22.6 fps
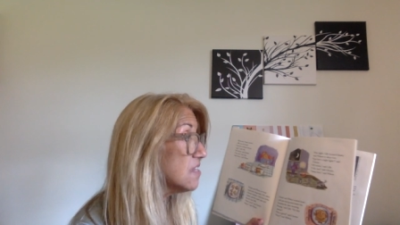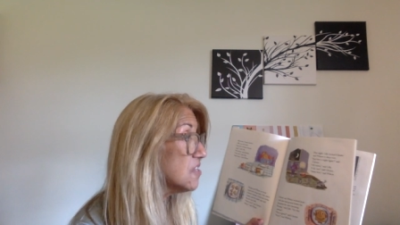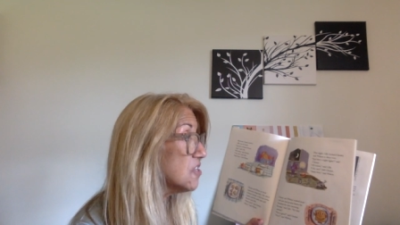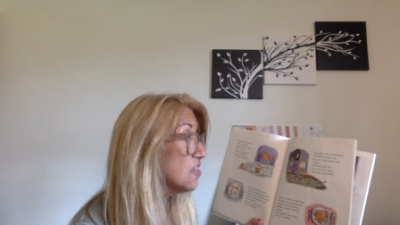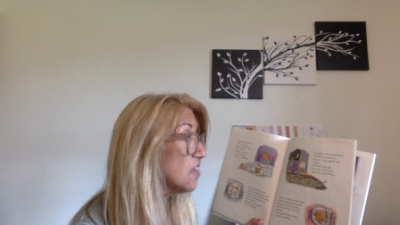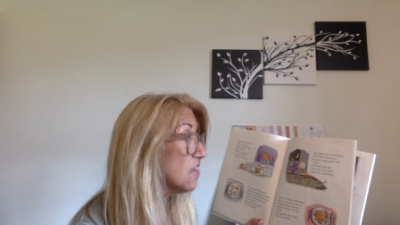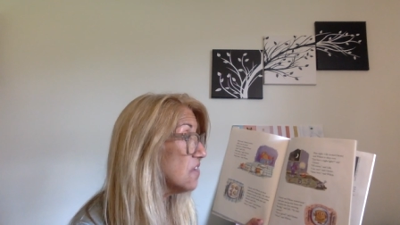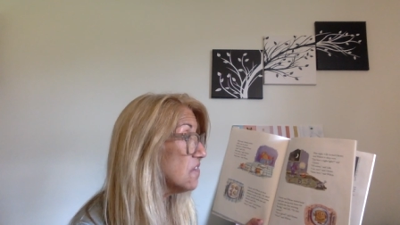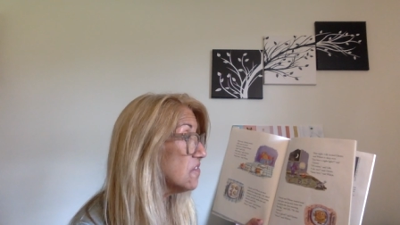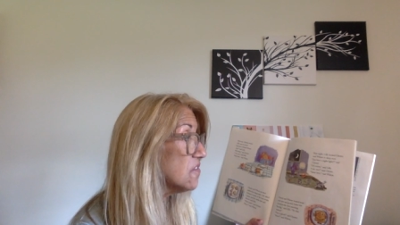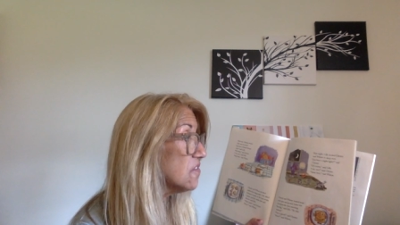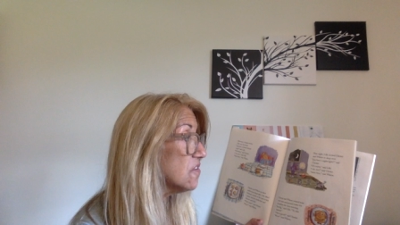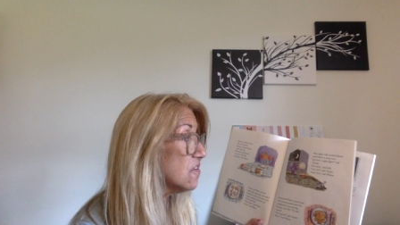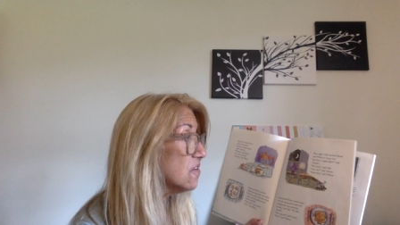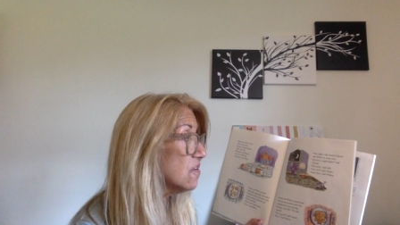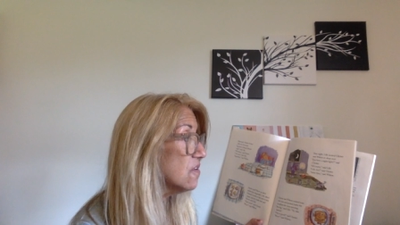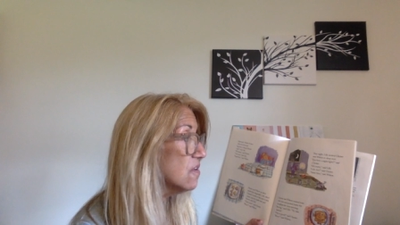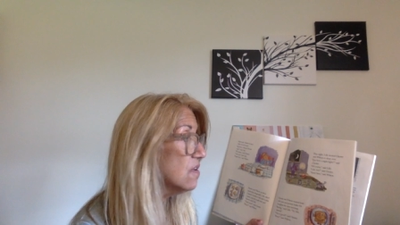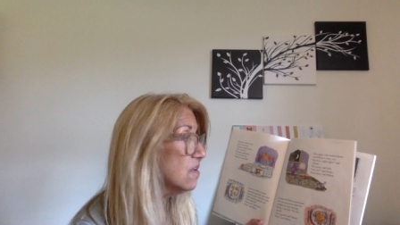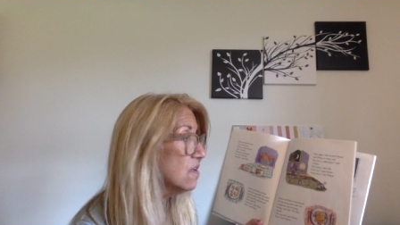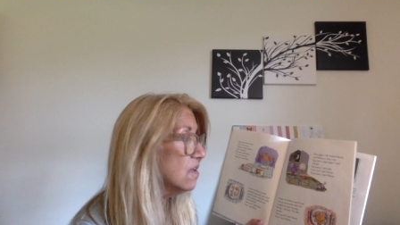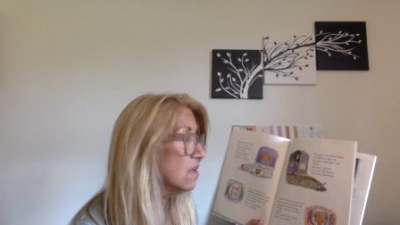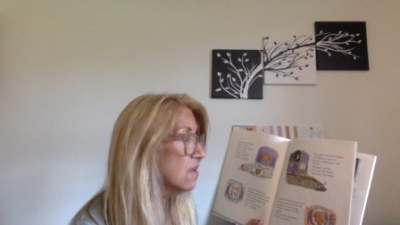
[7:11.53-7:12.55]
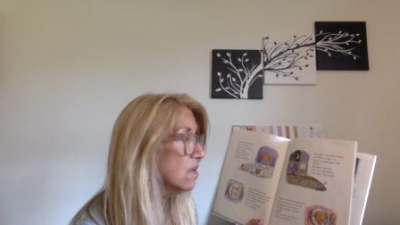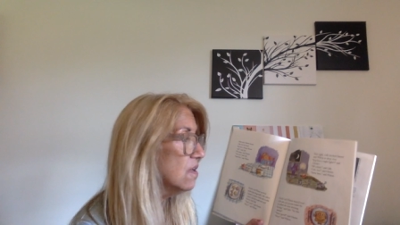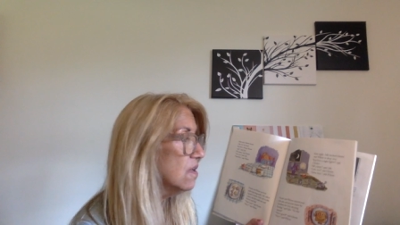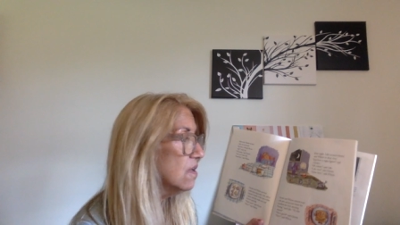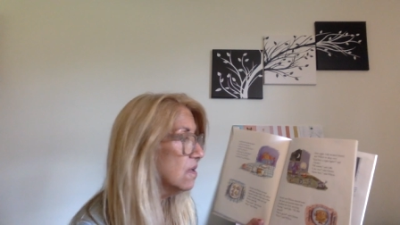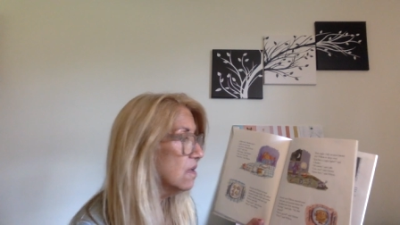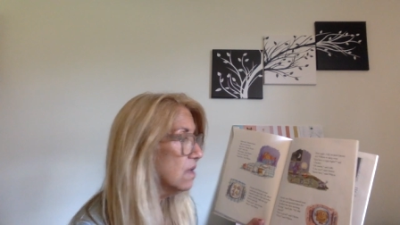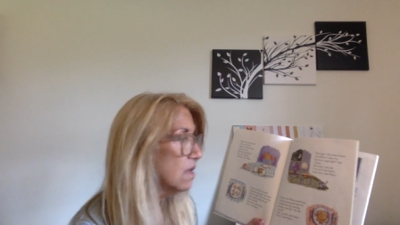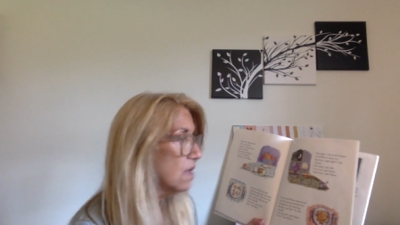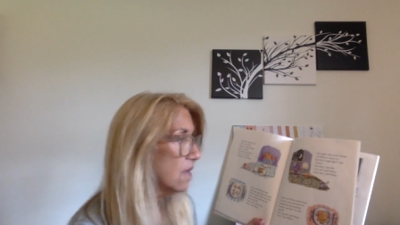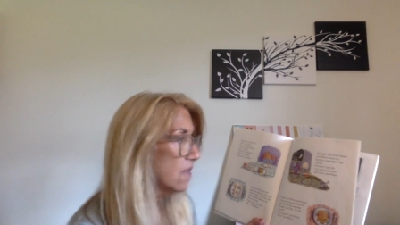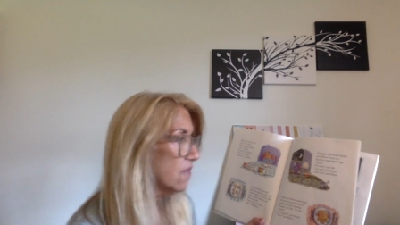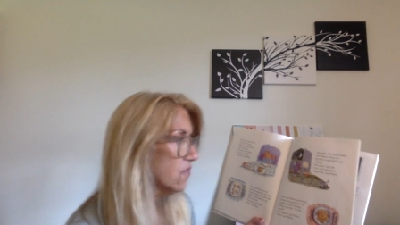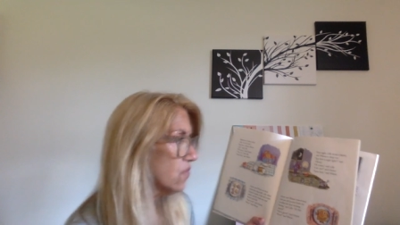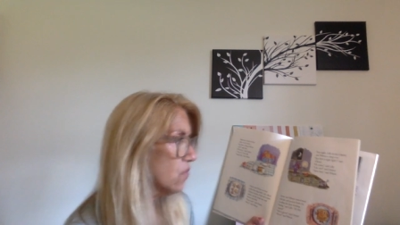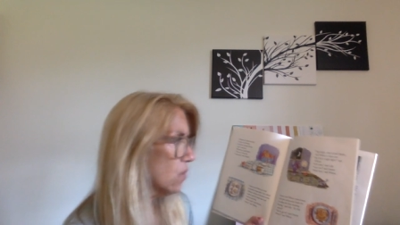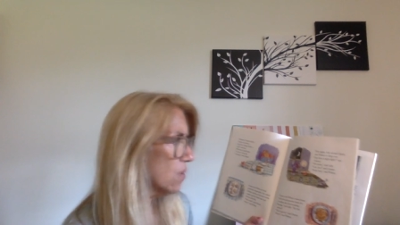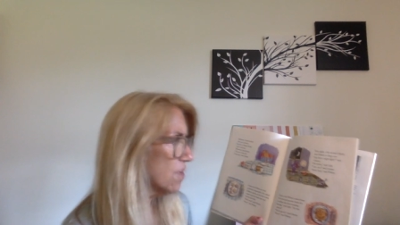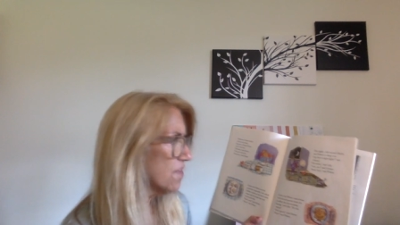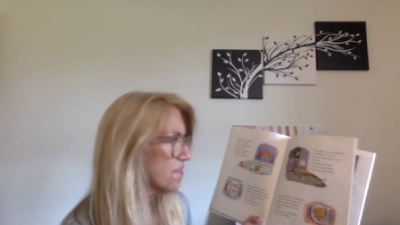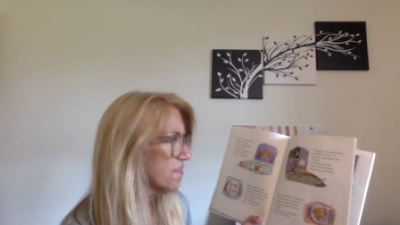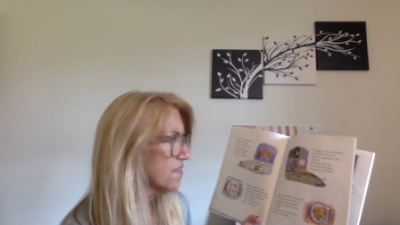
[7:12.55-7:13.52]
Chester. Of
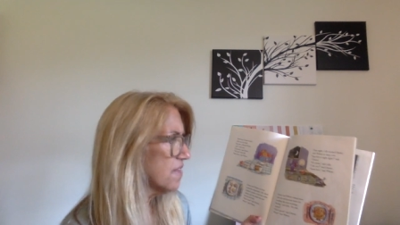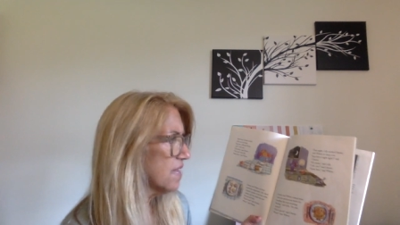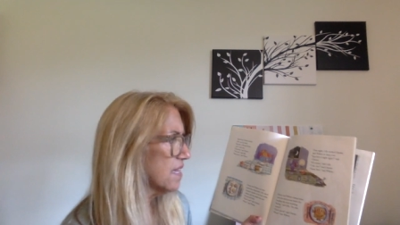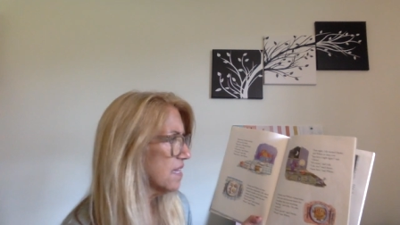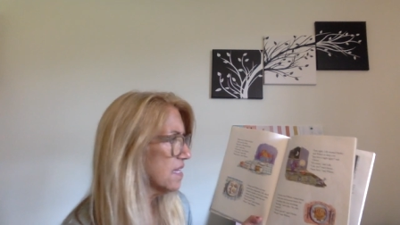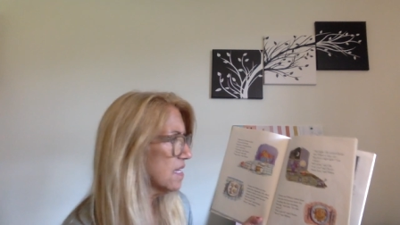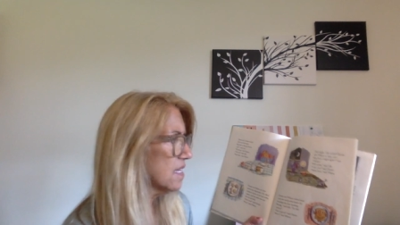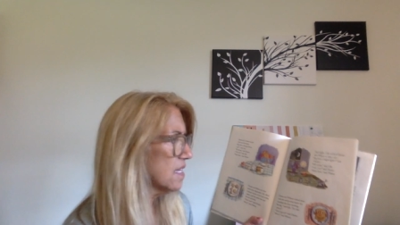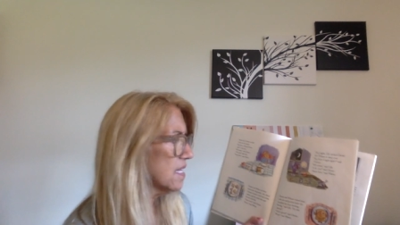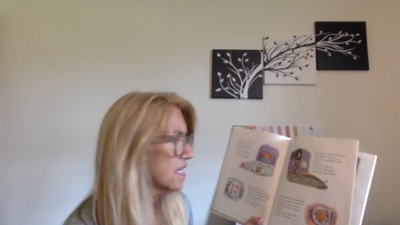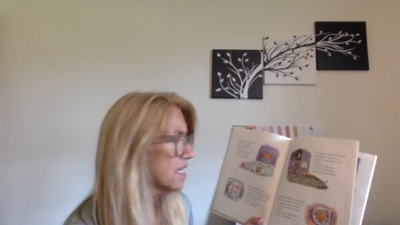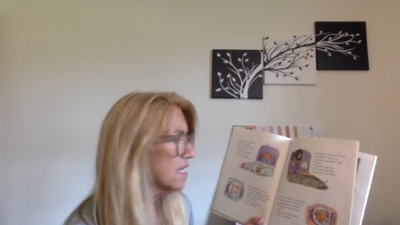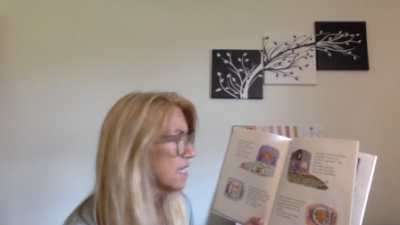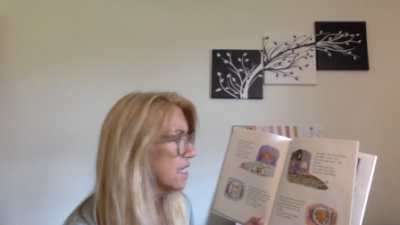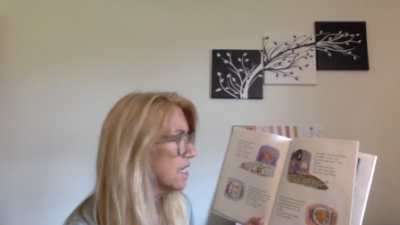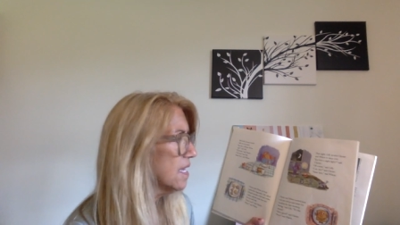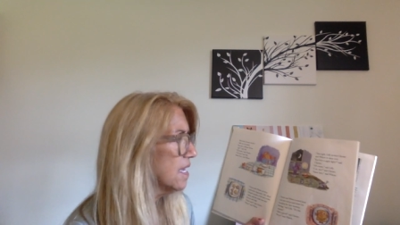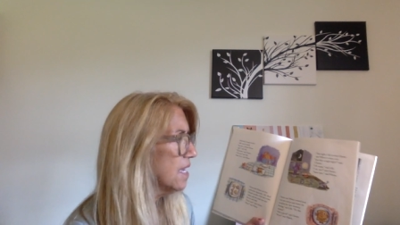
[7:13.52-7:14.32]
course, said Lily.